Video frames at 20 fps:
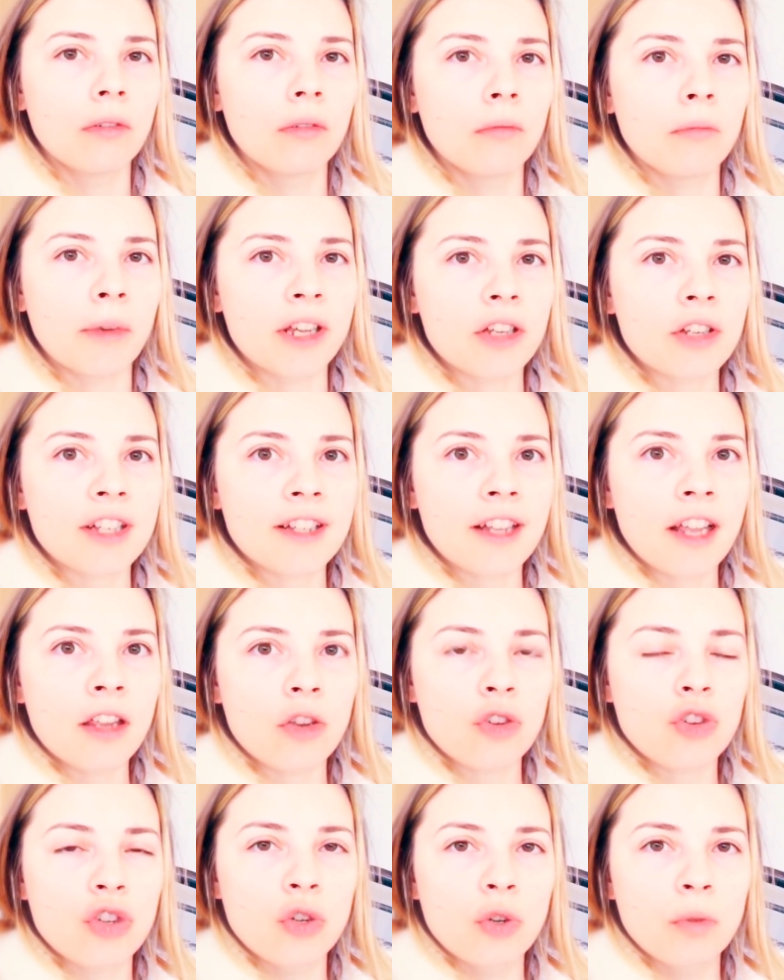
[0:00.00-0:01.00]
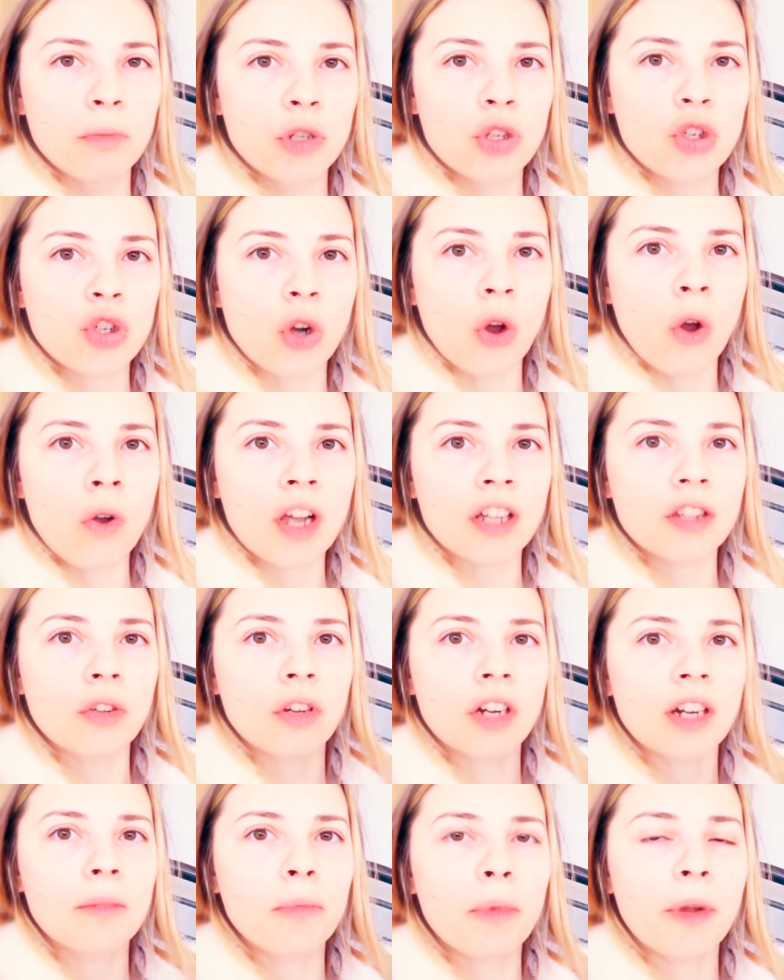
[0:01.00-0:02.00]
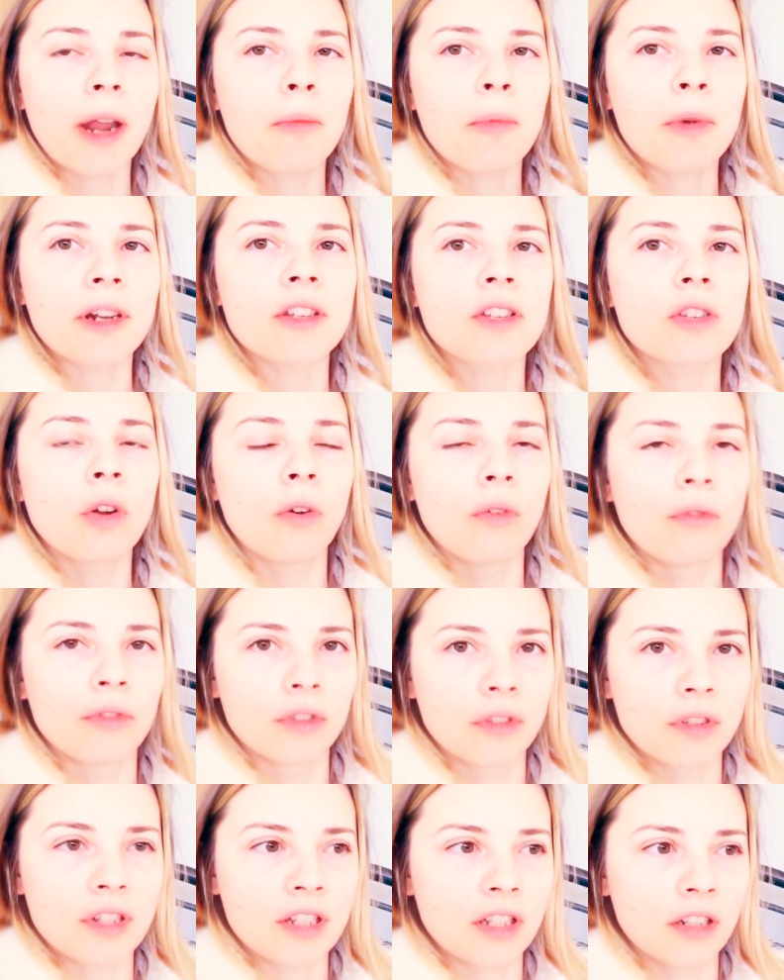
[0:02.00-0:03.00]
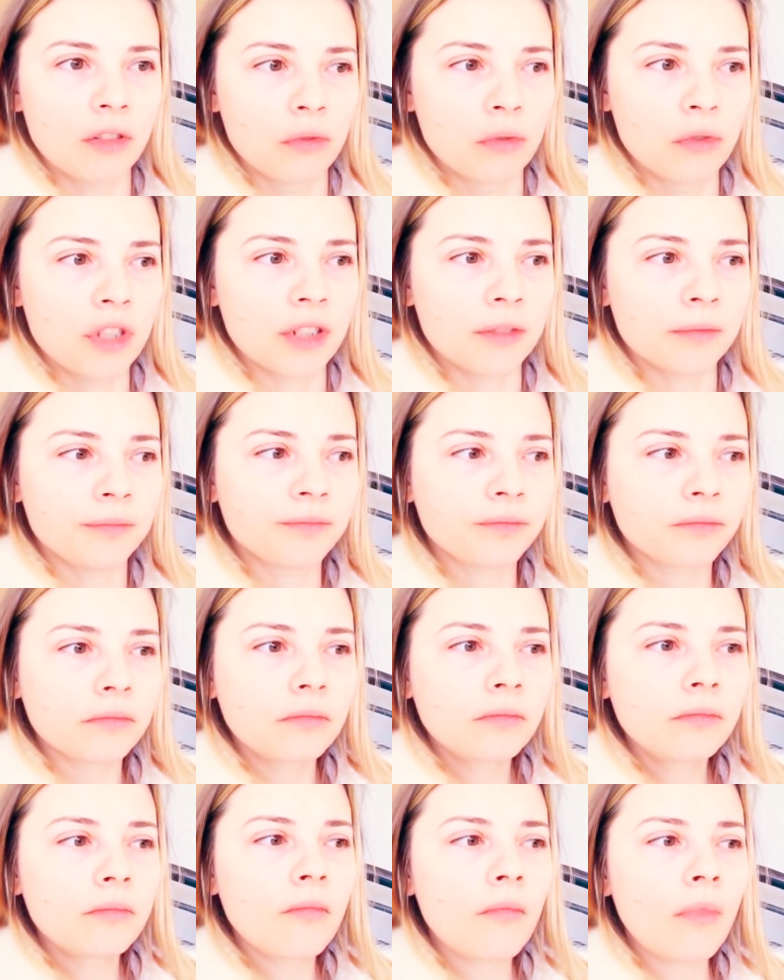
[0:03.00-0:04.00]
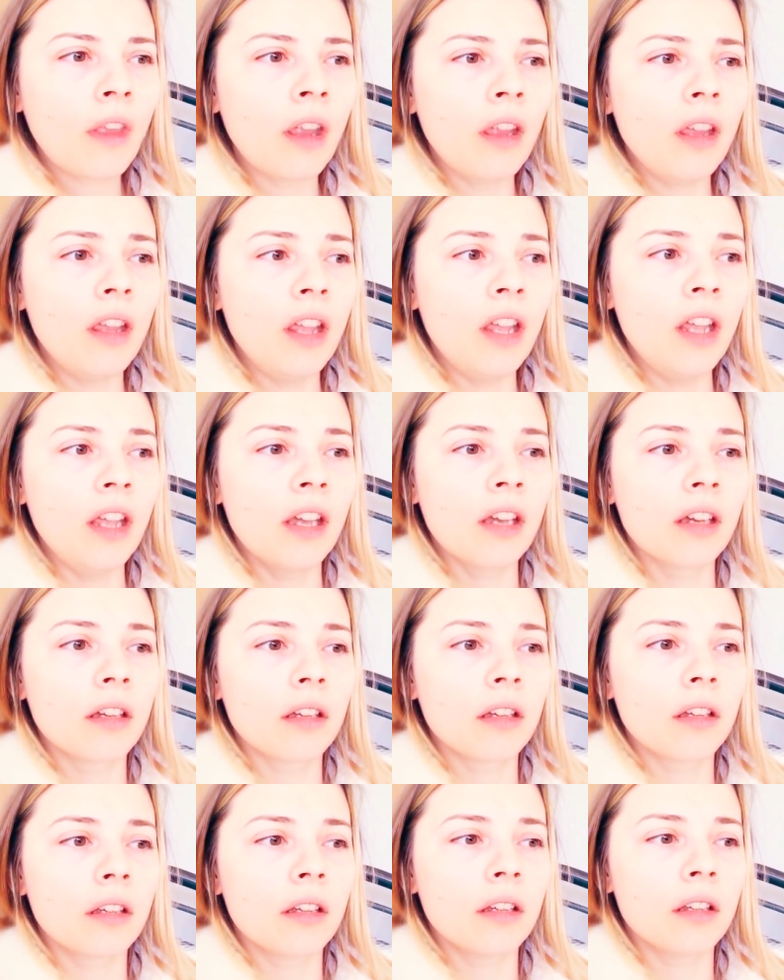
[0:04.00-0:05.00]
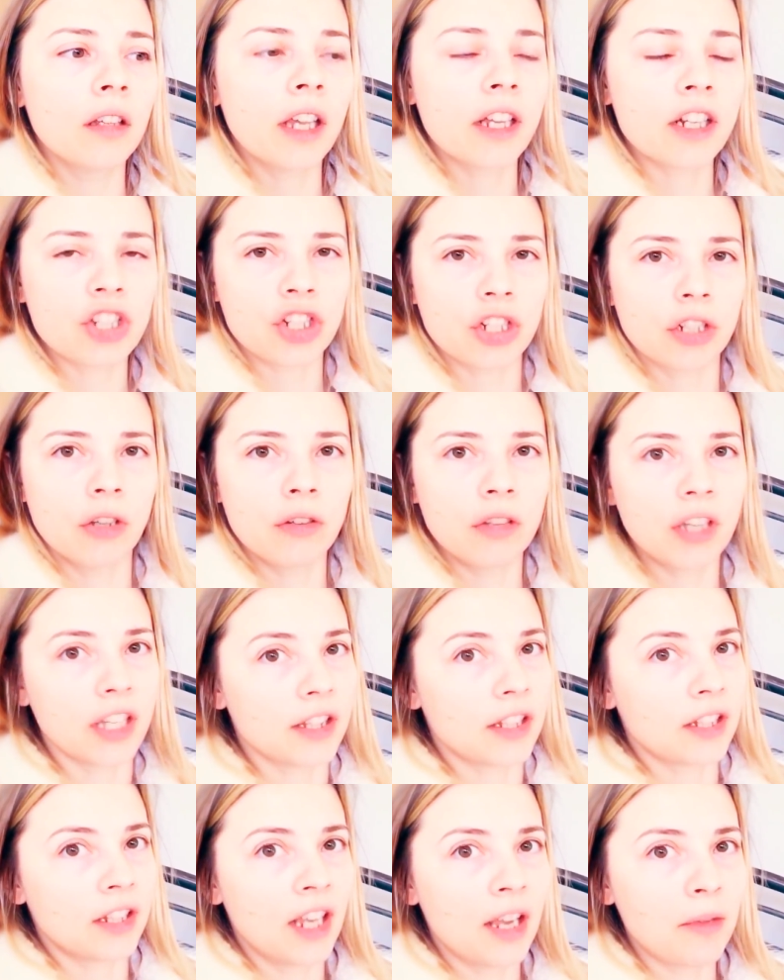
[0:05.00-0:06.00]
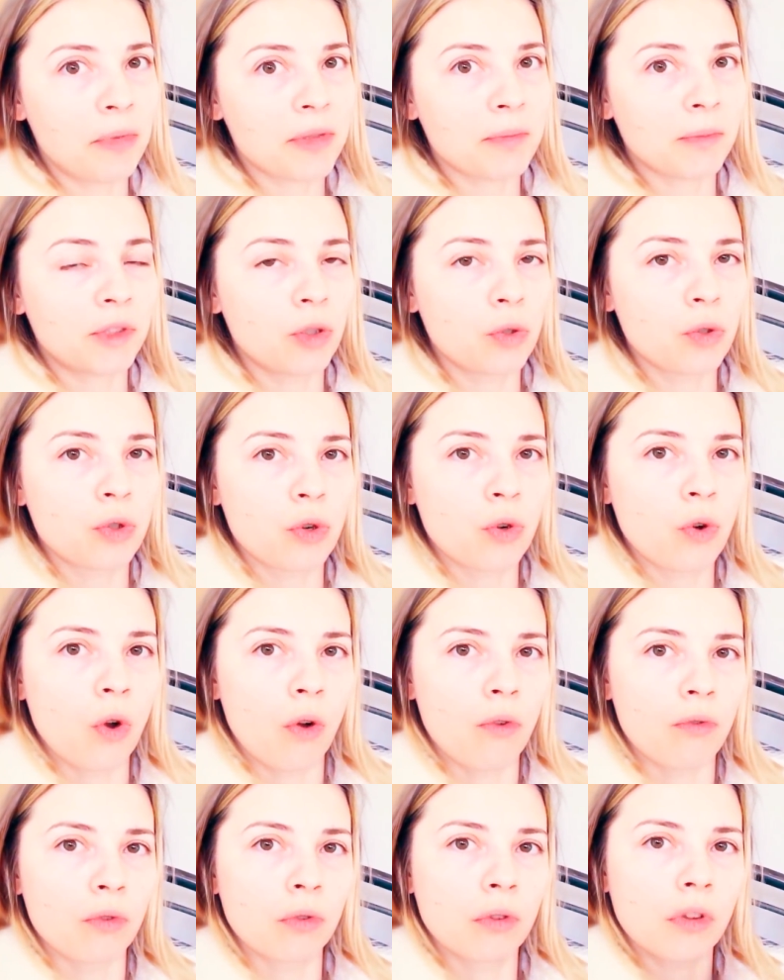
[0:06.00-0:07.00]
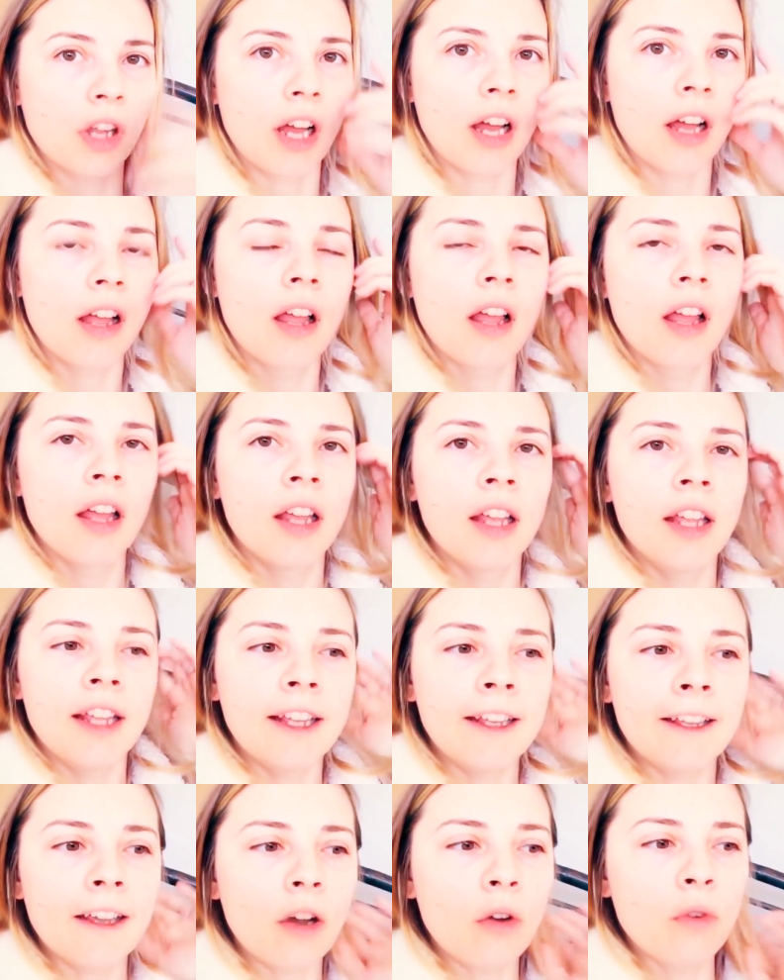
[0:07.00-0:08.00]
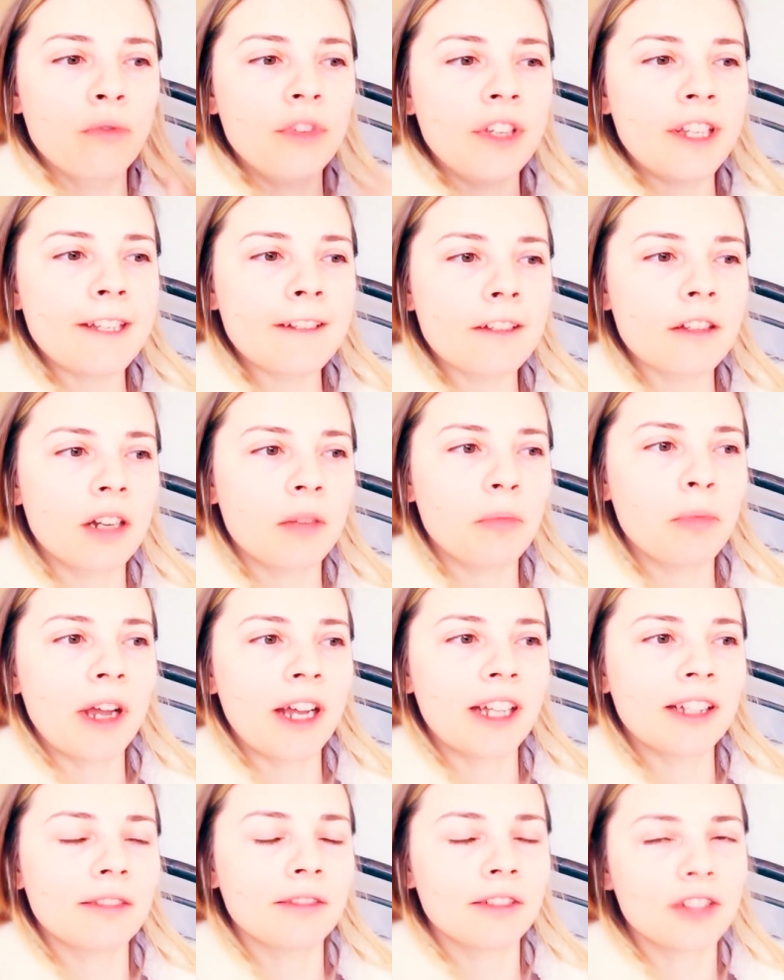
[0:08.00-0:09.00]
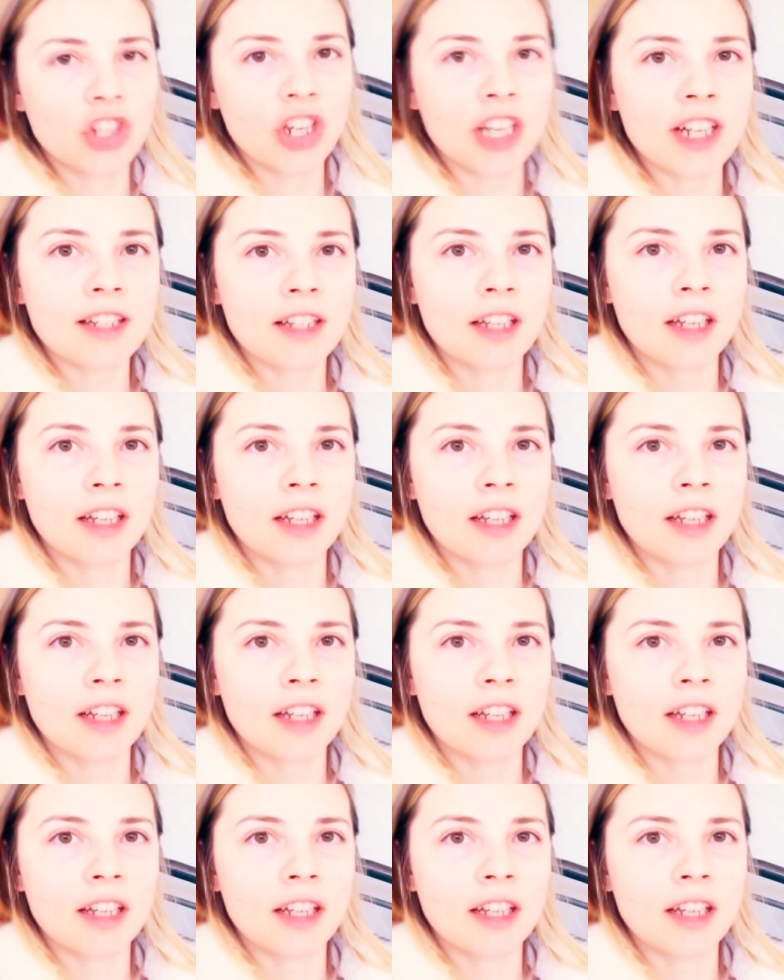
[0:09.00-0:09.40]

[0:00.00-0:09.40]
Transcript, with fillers: I also noticed that my consciousness really likes shows where people transform themselves. And I decided, okay, then I will look at it from another angle.